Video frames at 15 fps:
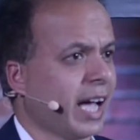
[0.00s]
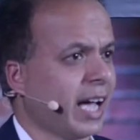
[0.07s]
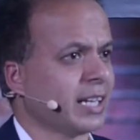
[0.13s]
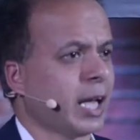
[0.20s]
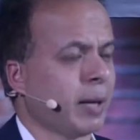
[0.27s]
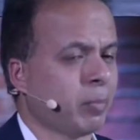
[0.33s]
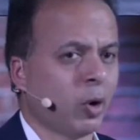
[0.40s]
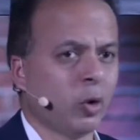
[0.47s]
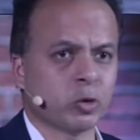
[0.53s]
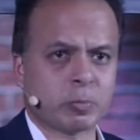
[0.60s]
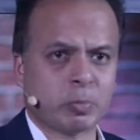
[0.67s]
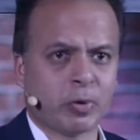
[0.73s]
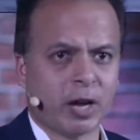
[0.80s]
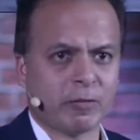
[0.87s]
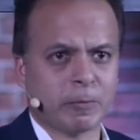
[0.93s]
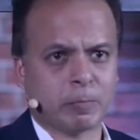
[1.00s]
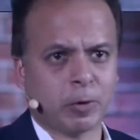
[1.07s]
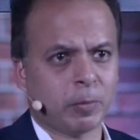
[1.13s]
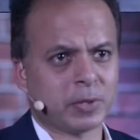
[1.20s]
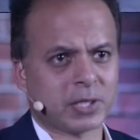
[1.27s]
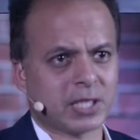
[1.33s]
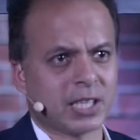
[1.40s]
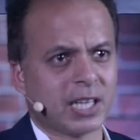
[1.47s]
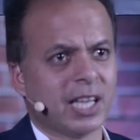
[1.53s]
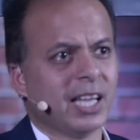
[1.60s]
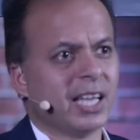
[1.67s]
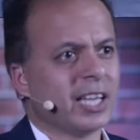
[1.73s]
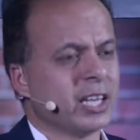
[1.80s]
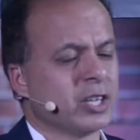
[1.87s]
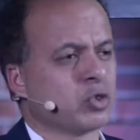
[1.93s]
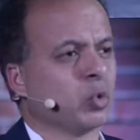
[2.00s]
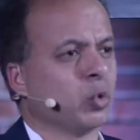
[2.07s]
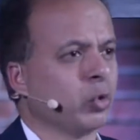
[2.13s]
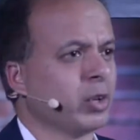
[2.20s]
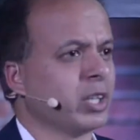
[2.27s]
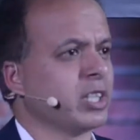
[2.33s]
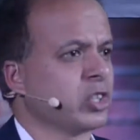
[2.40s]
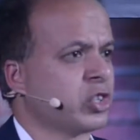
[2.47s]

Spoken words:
and upholds private property is already